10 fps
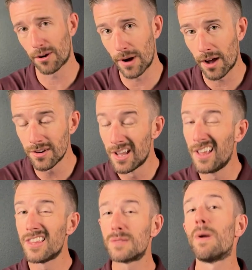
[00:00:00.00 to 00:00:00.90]
around,
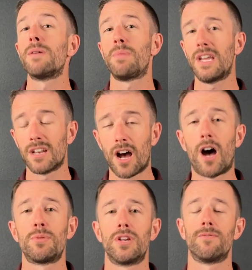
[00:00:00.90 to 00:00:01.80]
this might be an
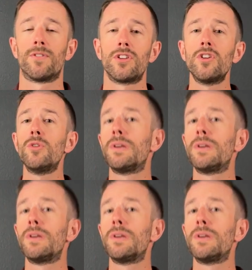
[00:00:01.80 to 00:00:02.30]
option for you,